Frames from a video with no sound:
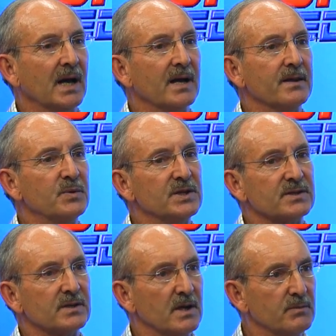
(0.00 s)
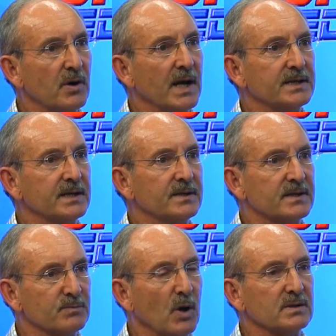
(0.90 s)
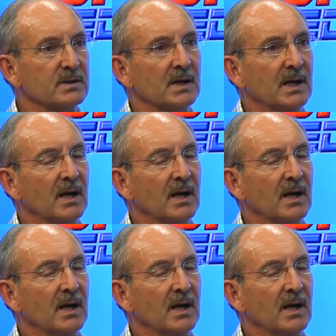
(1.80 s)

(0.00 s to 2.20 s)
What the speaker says: and the pigeons are liberated at a spot.